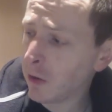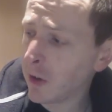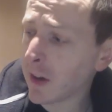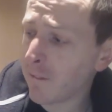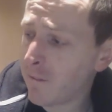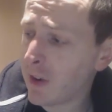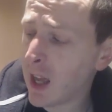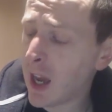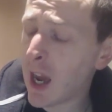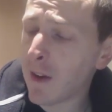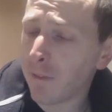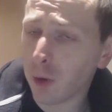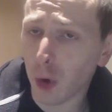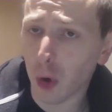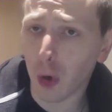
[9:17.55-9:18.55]
Ric
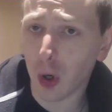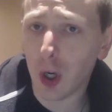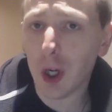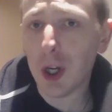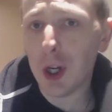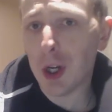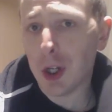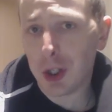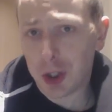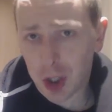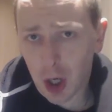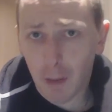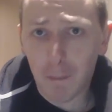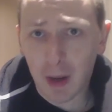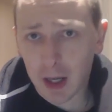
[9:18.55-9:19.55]
Flair for
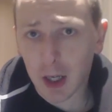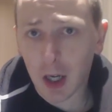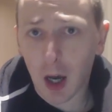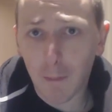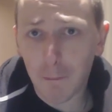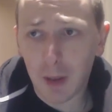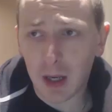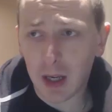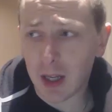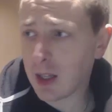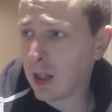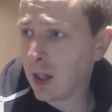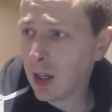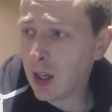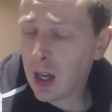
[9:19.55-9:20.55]
jumping
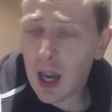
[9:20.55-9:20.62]
company,